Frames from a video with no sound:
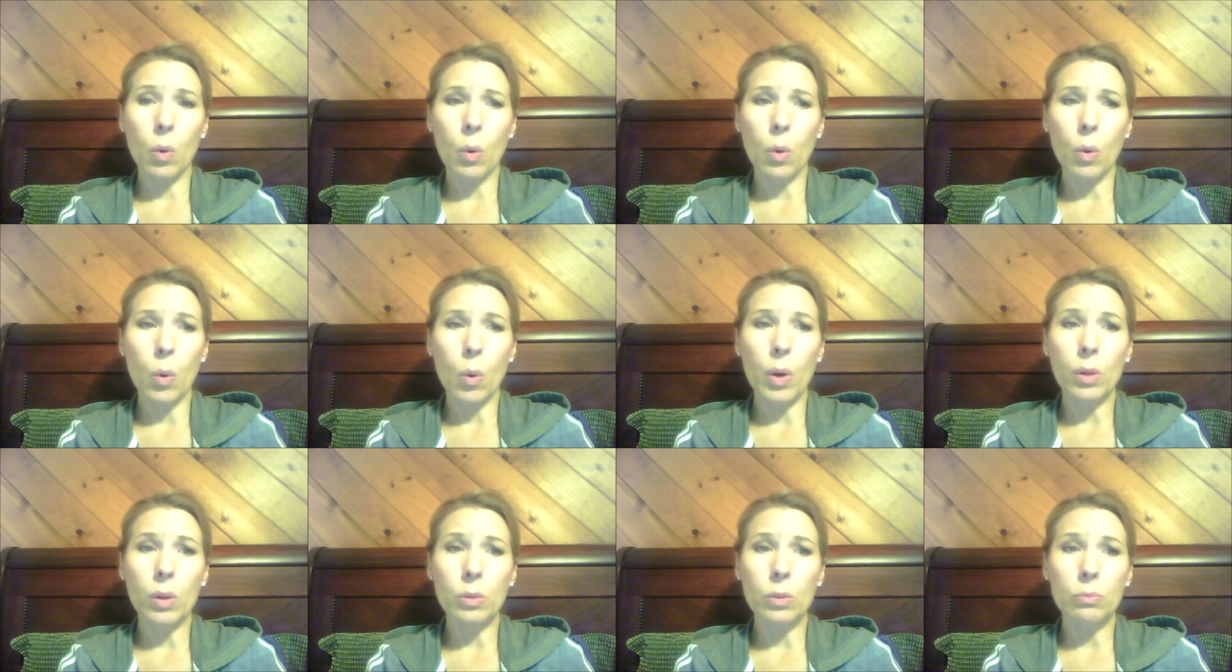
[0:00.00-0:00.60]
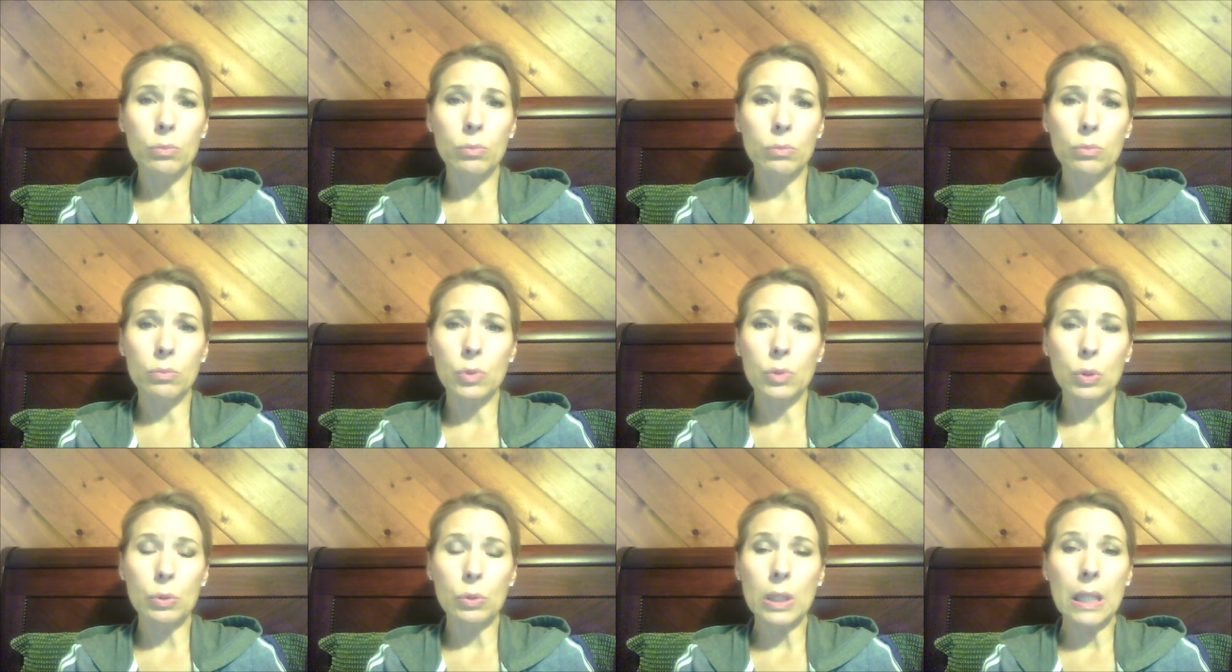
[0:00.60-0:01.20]
oil
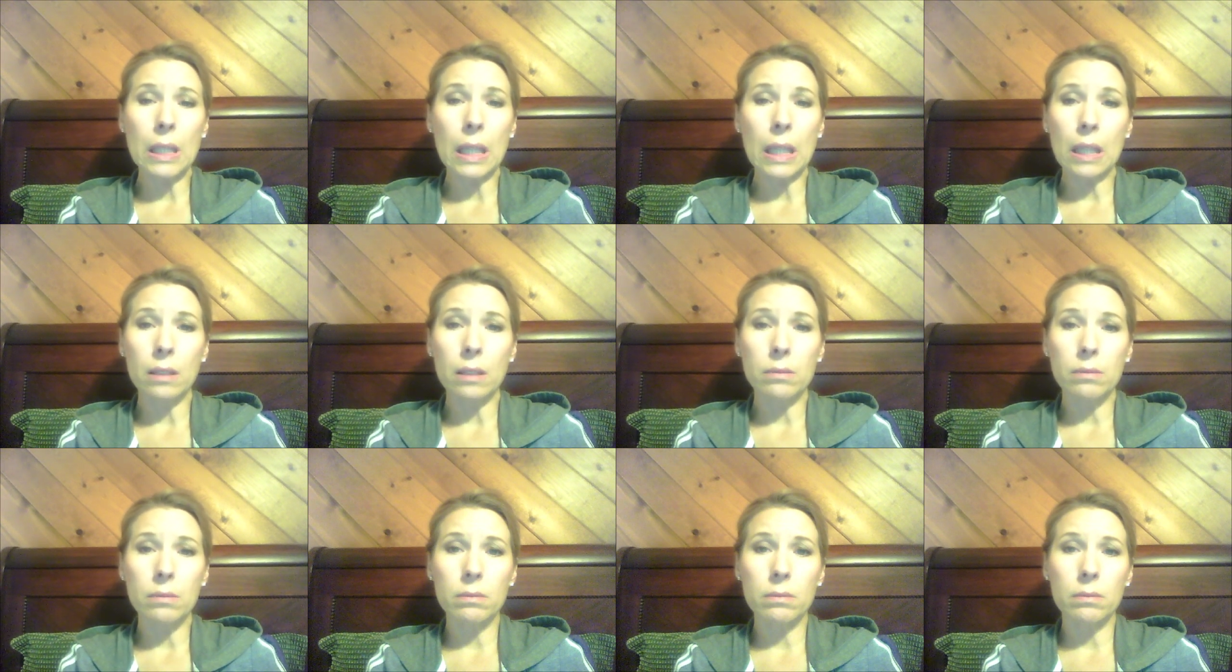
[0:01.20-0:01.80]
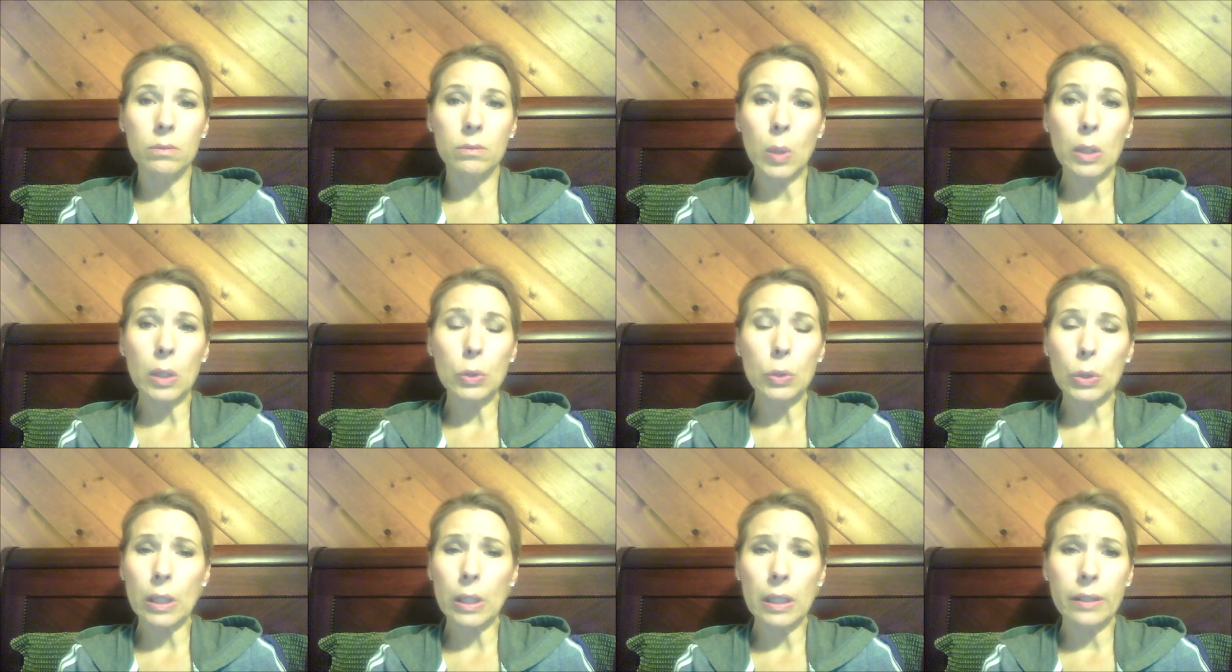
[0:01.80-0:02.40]
drilling, well
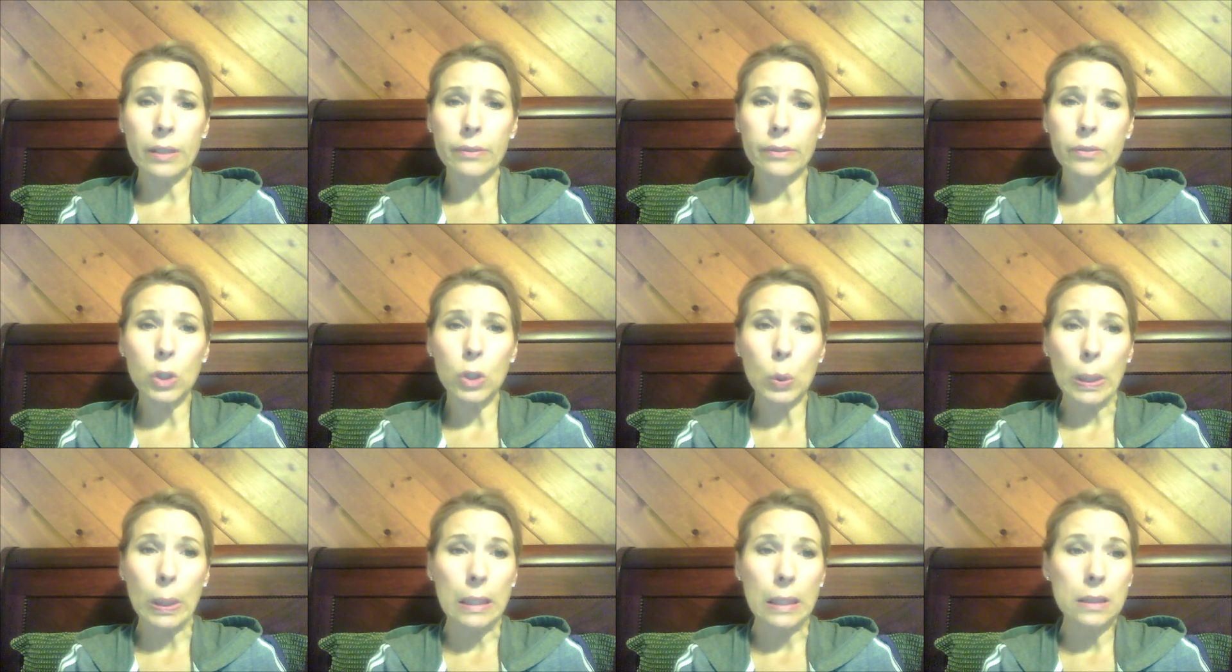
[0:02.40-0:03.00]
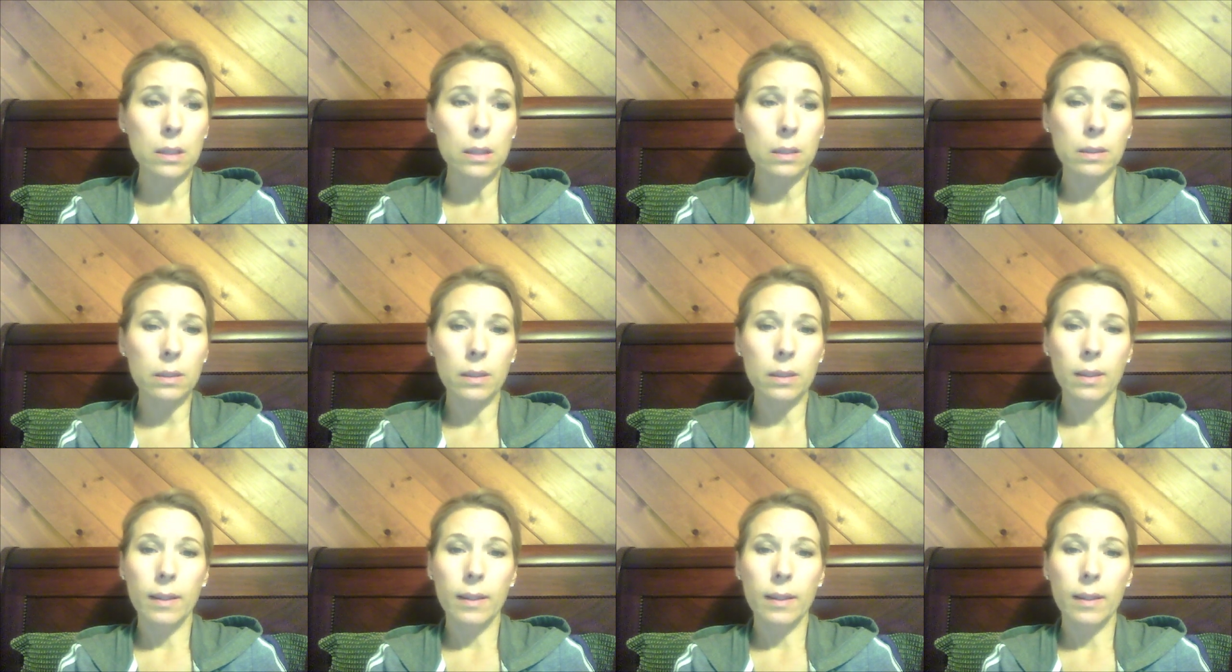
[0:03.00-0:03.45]
drilling fluids.